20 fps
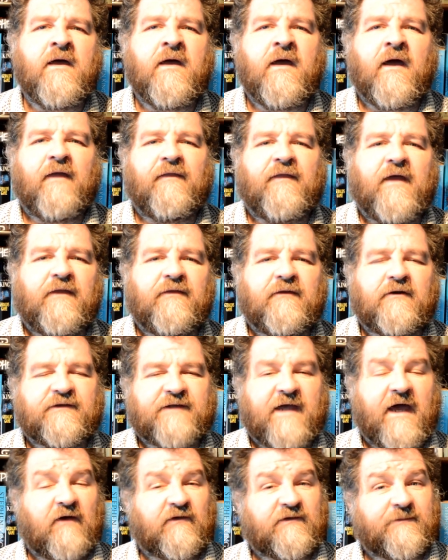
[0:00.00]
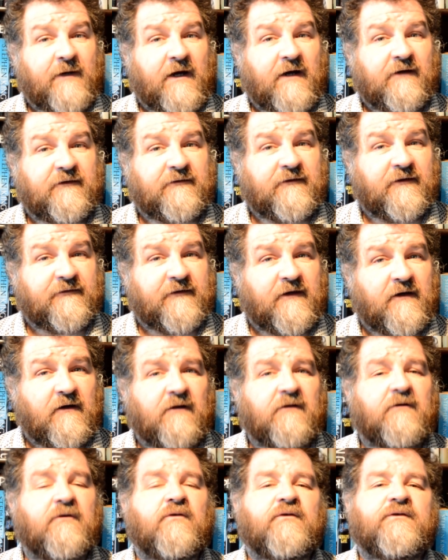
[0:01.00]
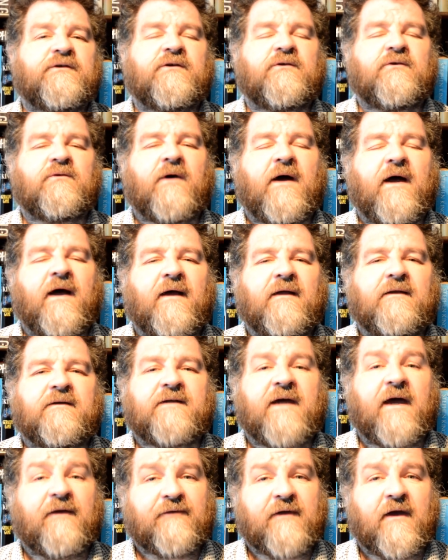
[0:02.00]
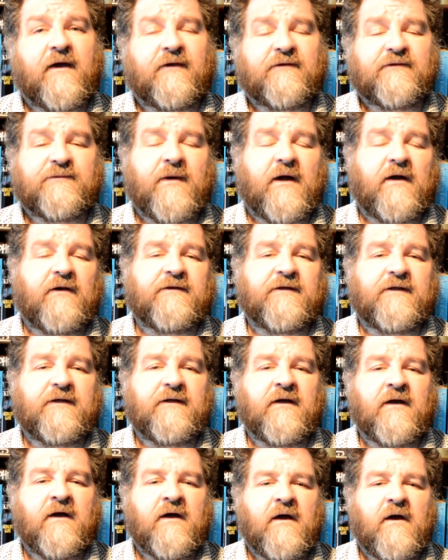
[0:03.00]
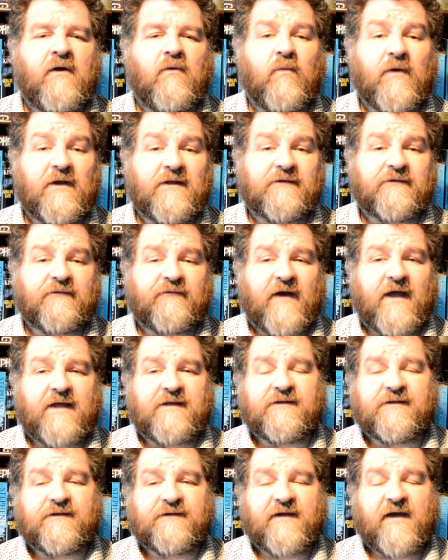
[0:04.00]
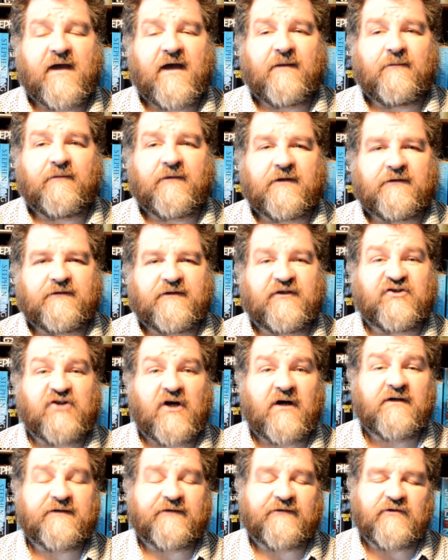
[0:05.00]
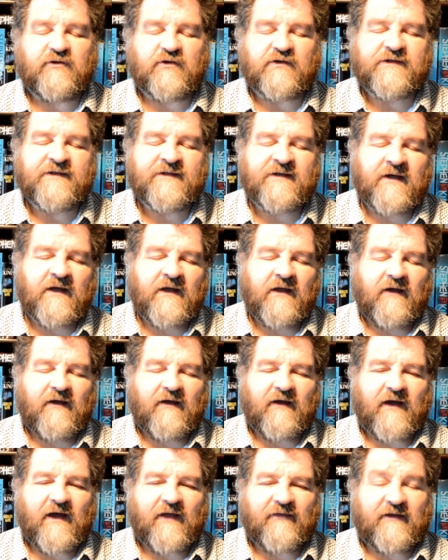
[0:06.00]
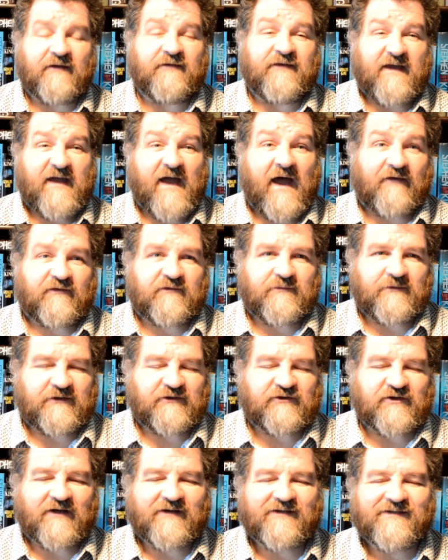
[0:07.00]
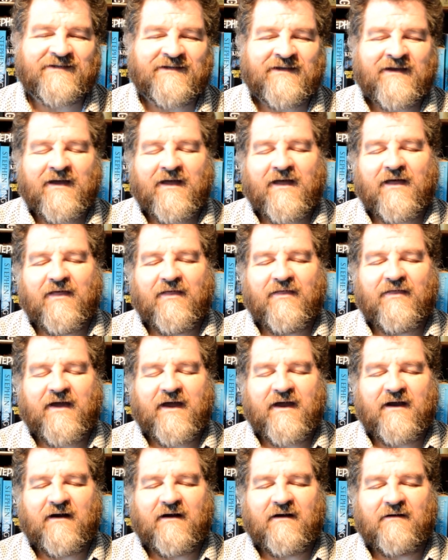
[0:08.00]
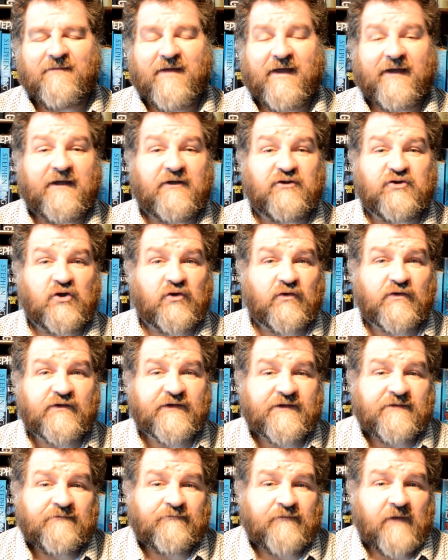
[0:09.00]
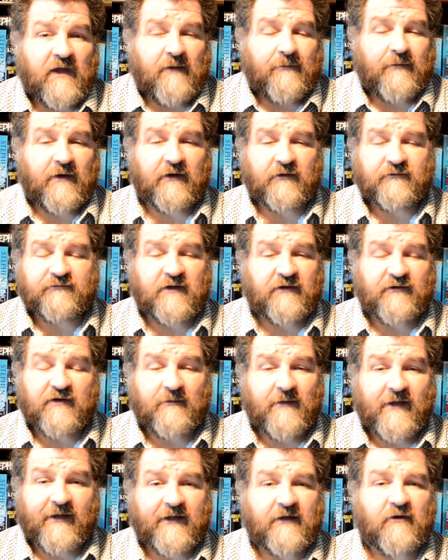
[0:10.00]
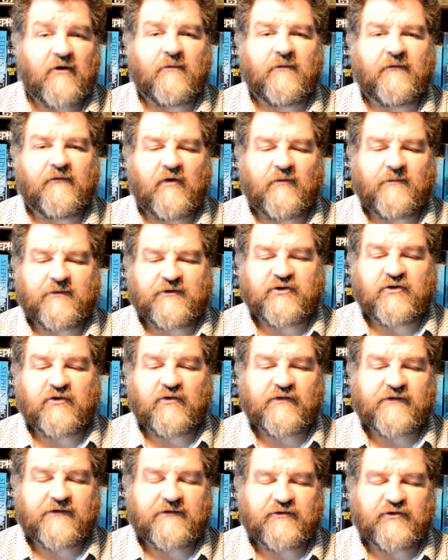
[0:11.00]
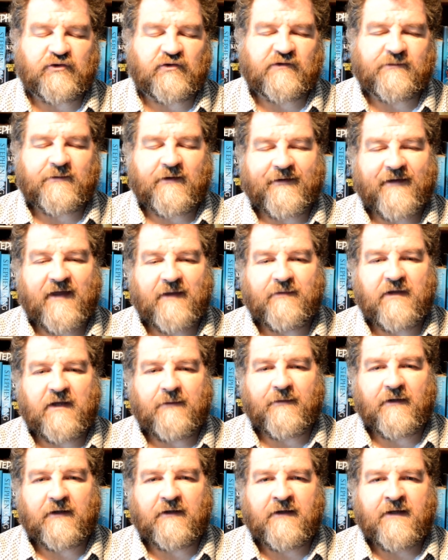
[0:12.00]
Then there's a house party that they all go to, and at the house party, Will's friends, the jocks of course, that they have to be the jocks, they're making homophobic jokes and jokes about gay people,